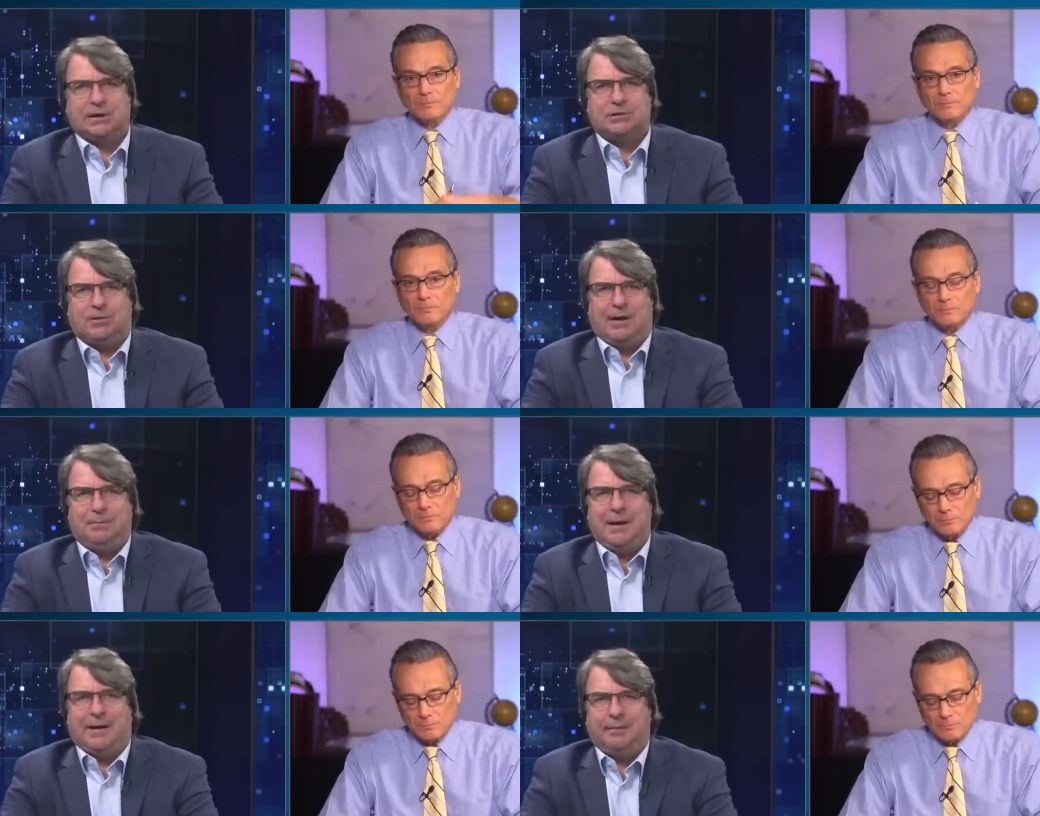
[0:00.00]
Speaker 1: they're trying to
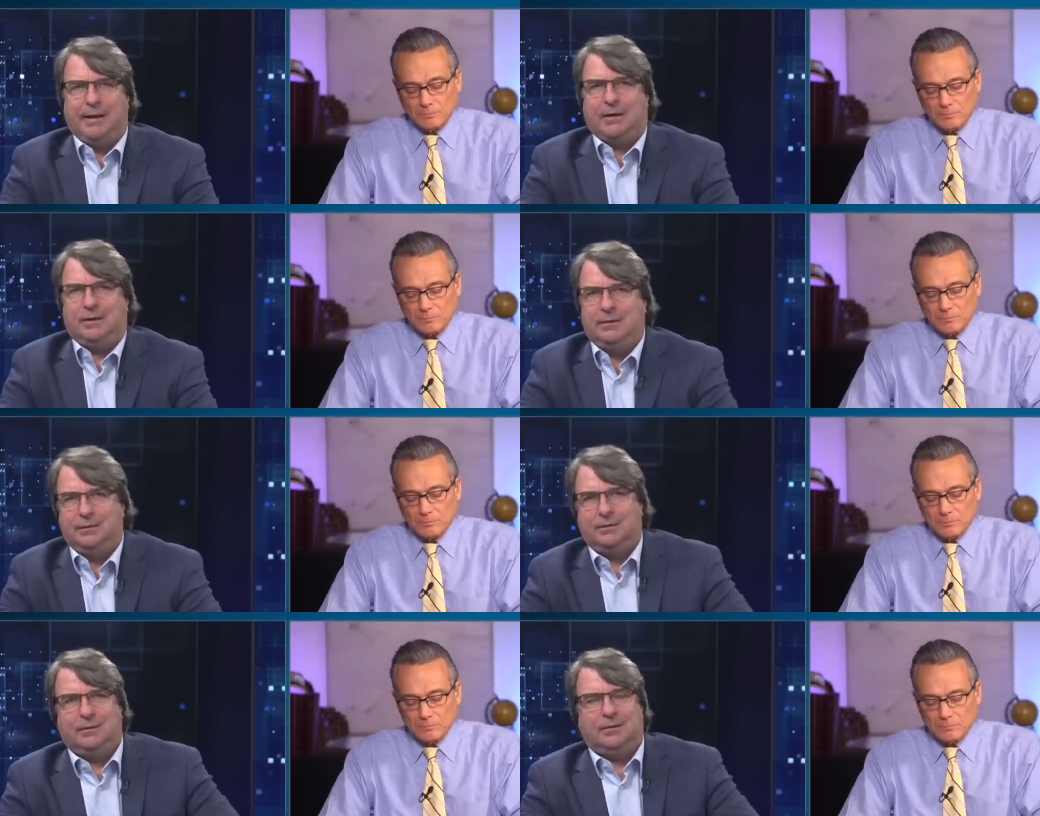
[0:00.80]
make it like
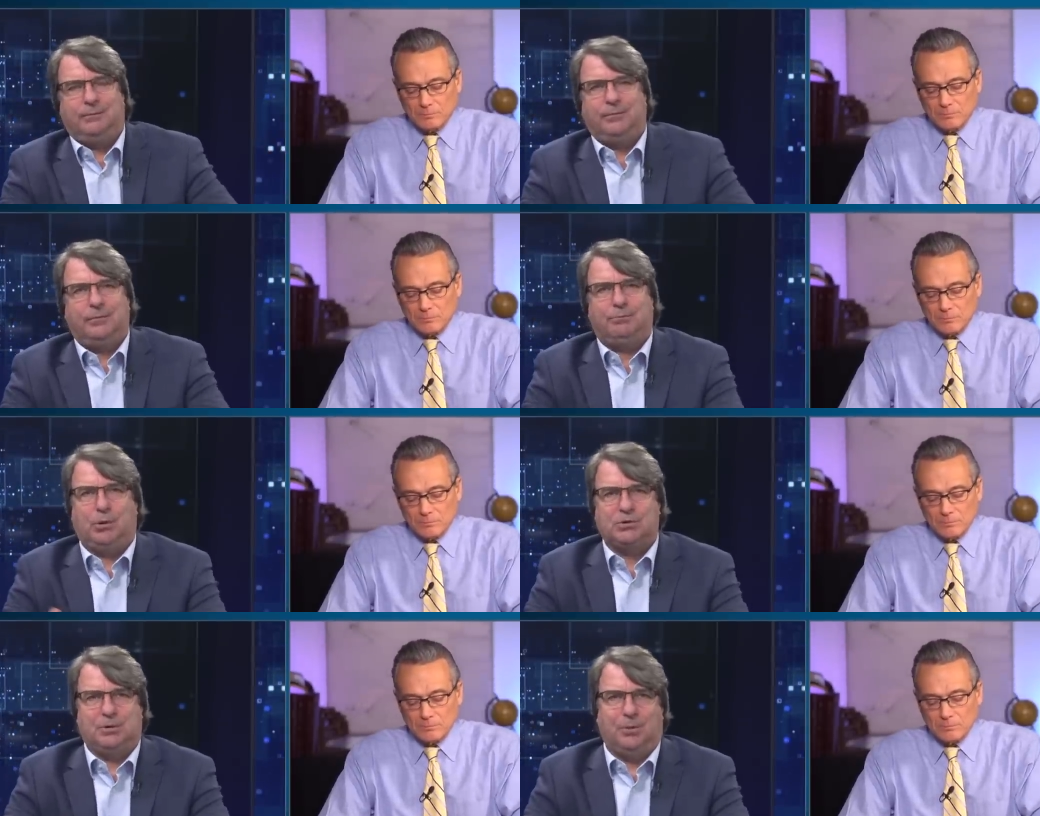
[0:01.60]

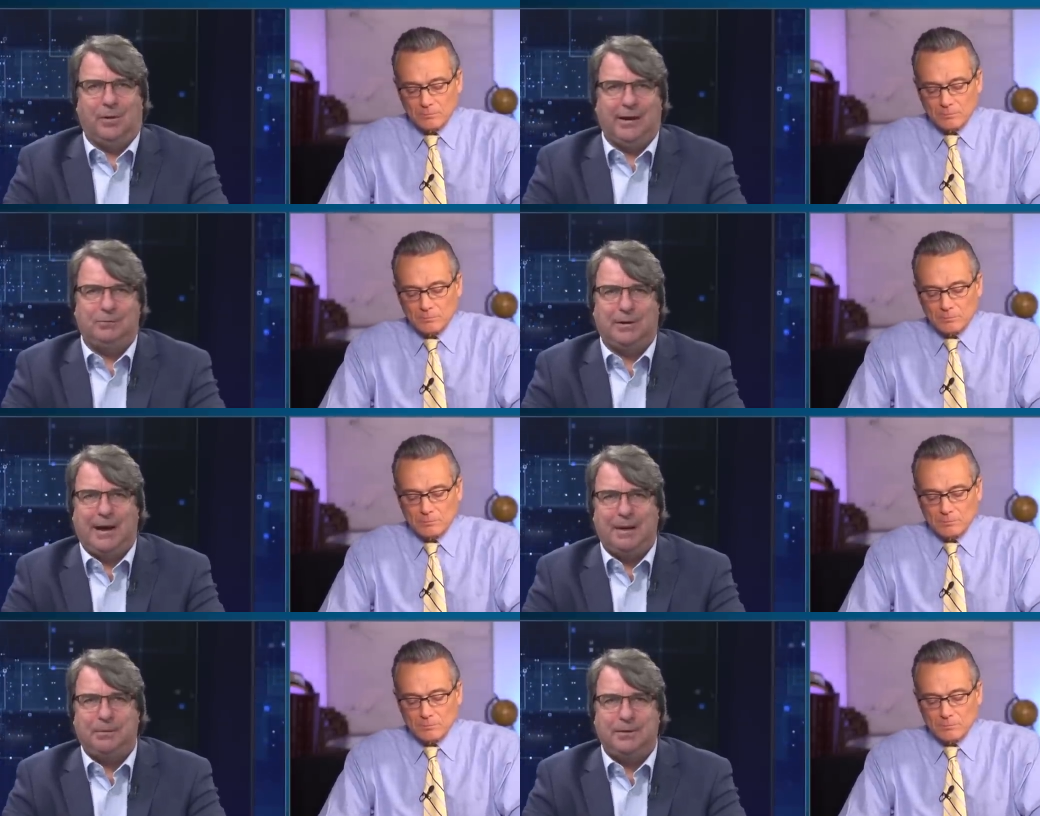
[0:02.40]
personable. And what
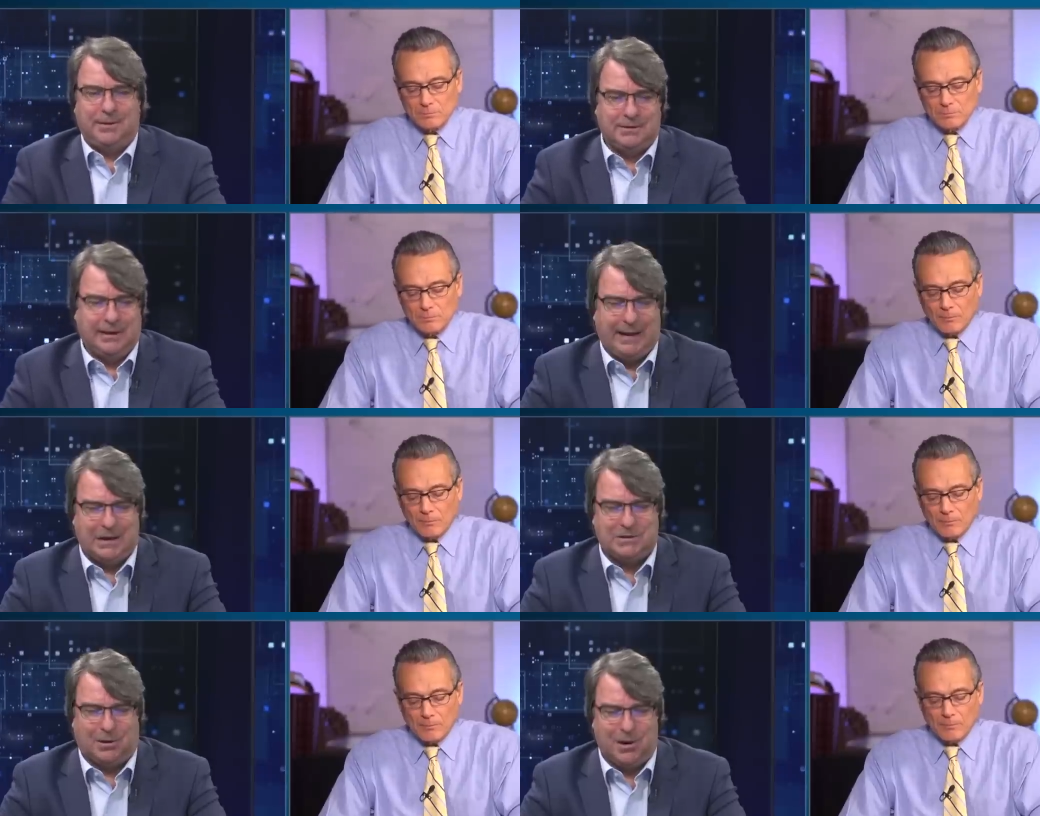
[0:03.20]
happened is it had a
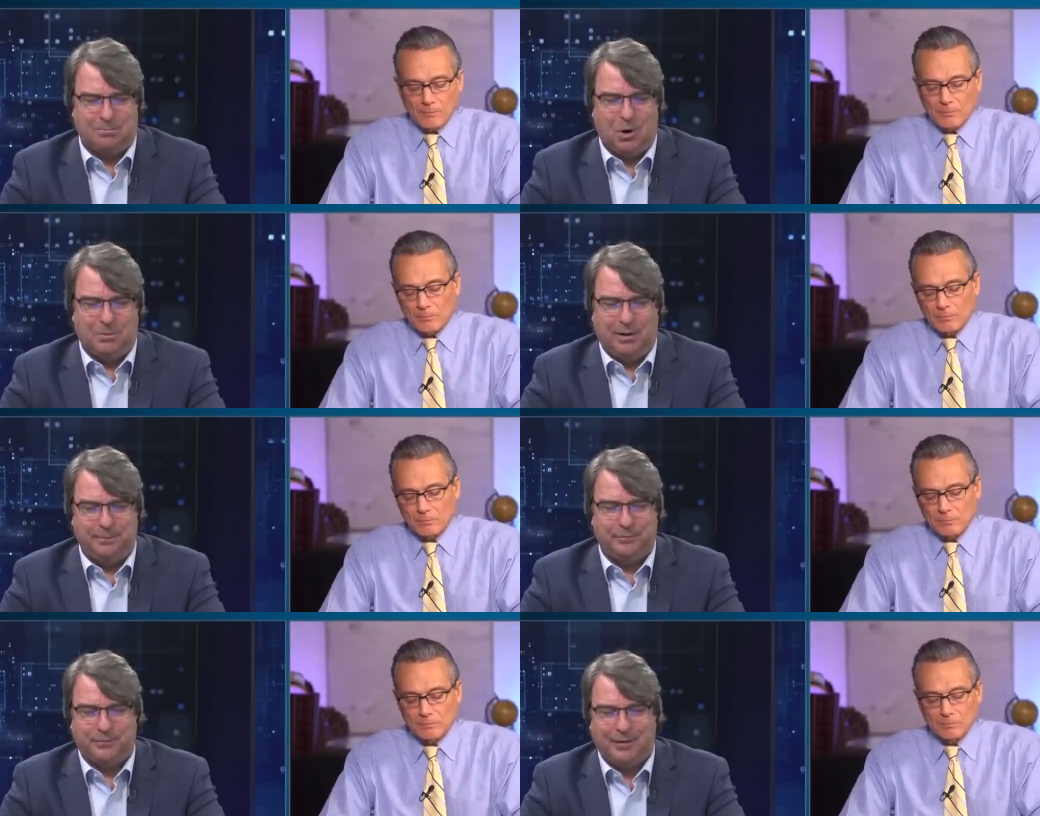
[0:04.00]
dark moment
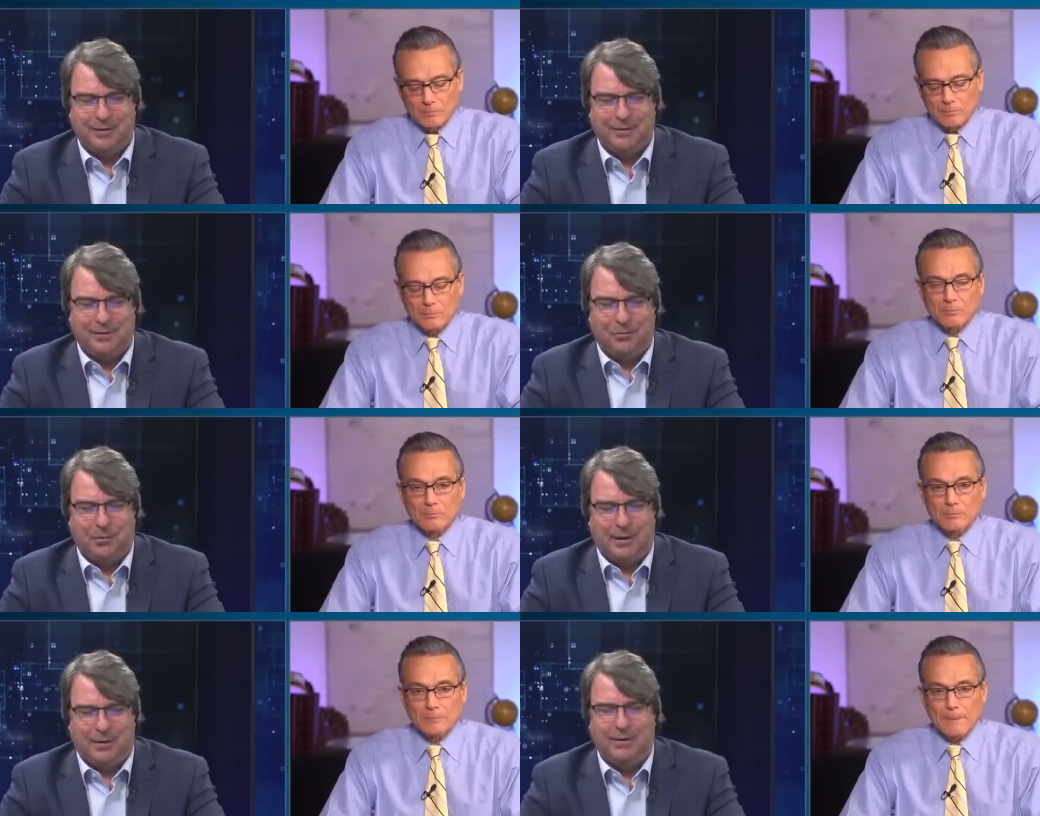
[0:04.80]

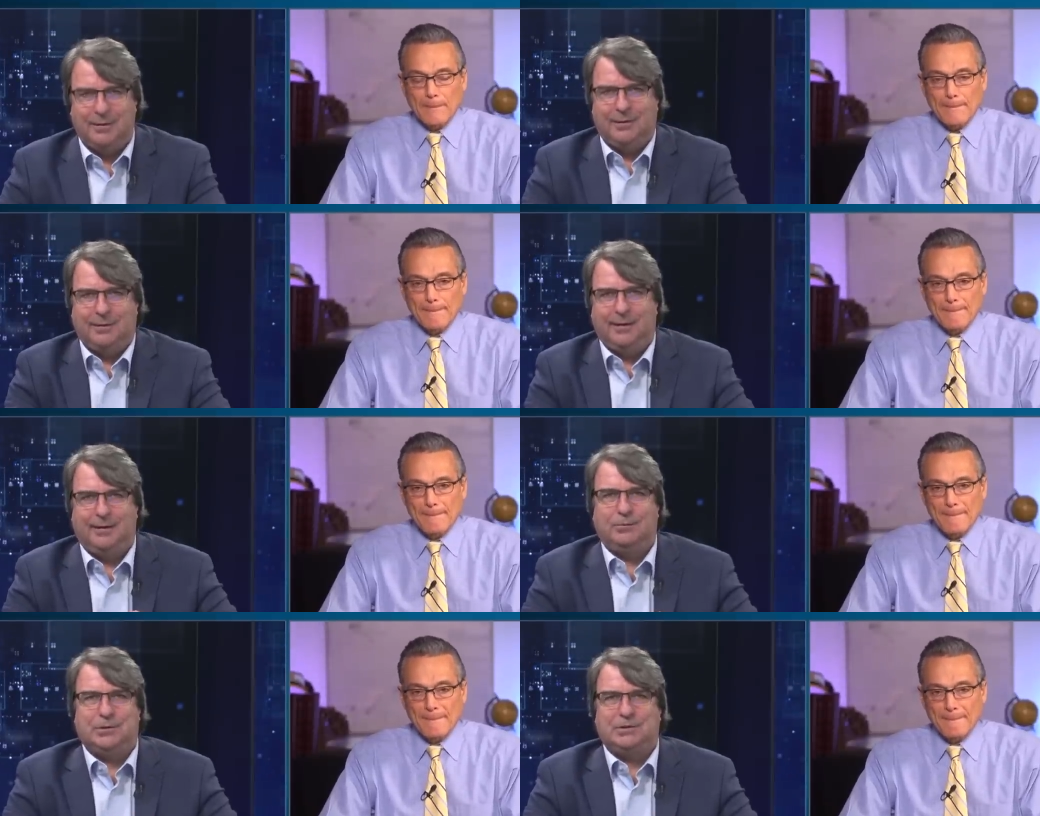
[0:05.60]
where it
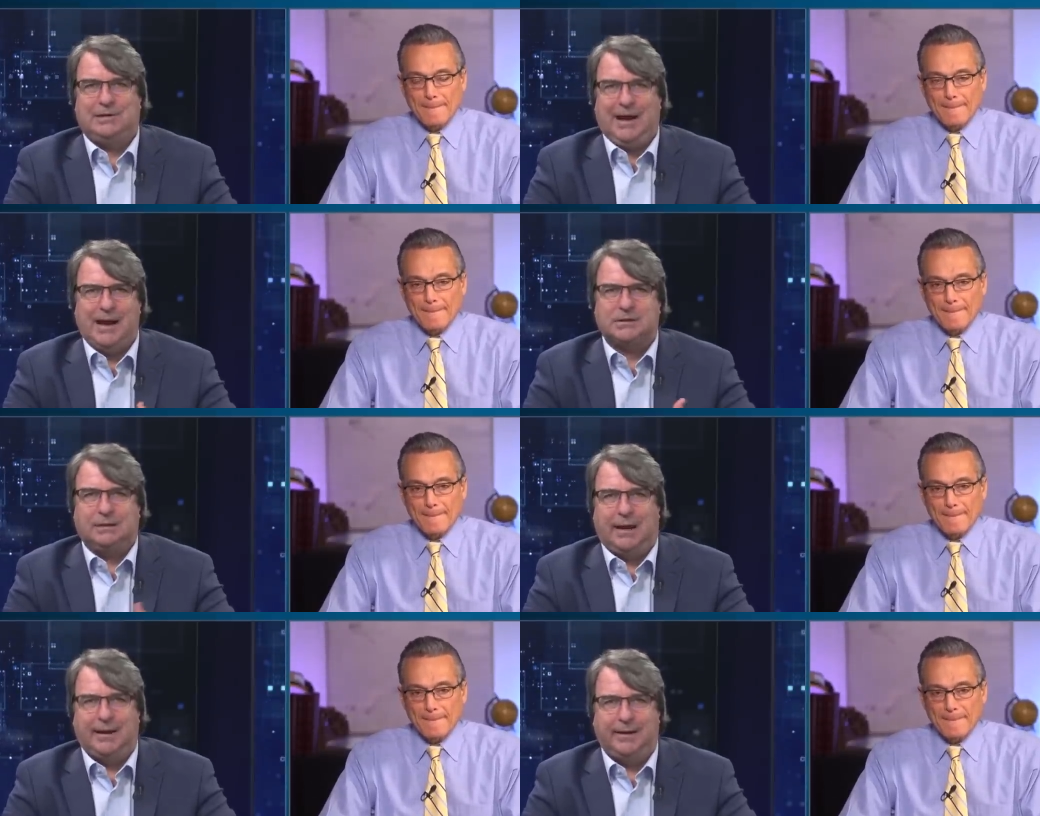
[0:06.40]
was
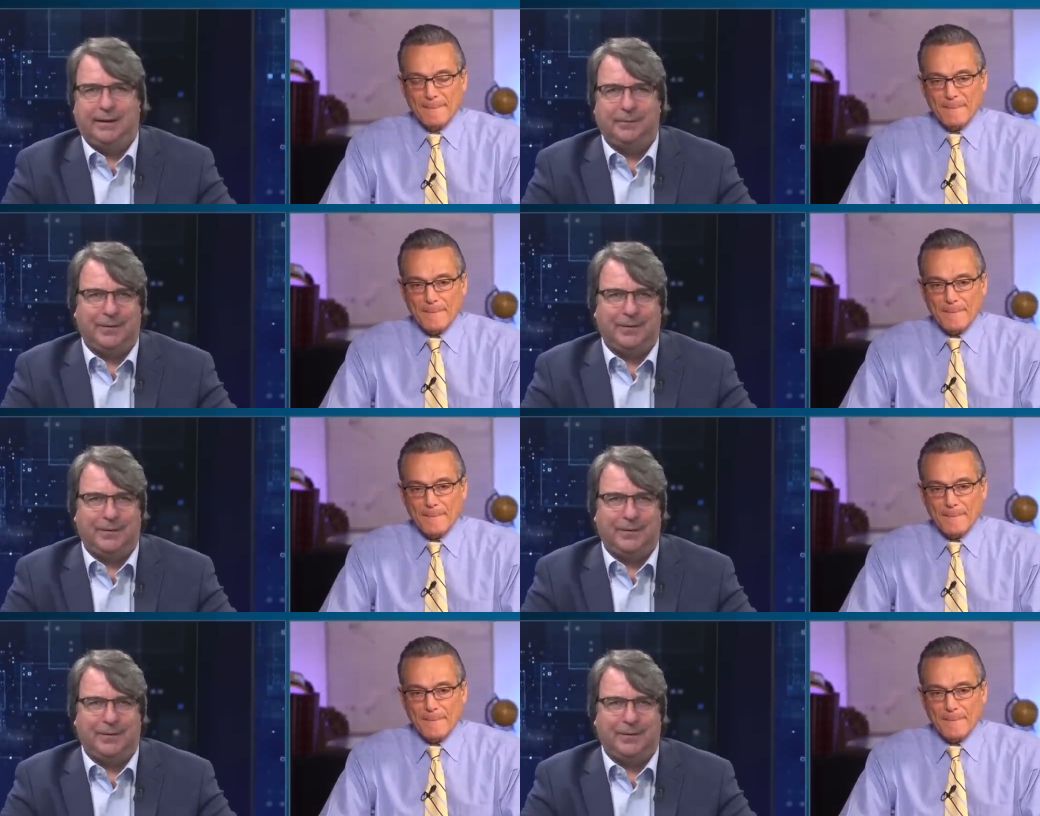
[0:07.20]
gaslighting